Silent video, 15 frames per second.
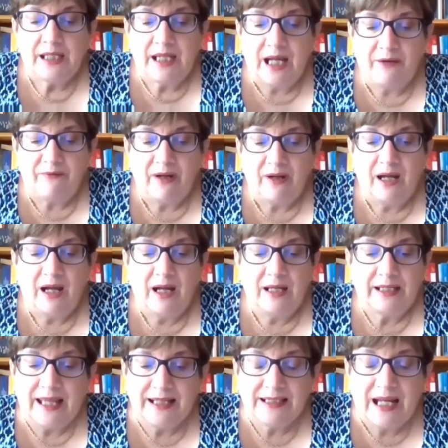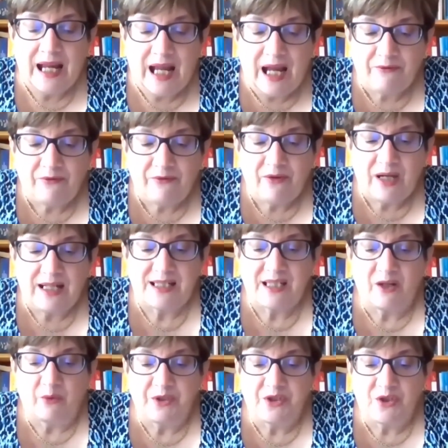can have as
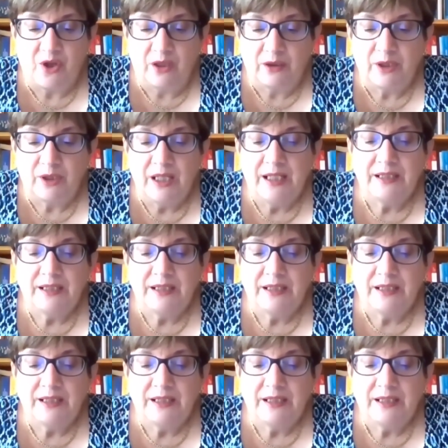a result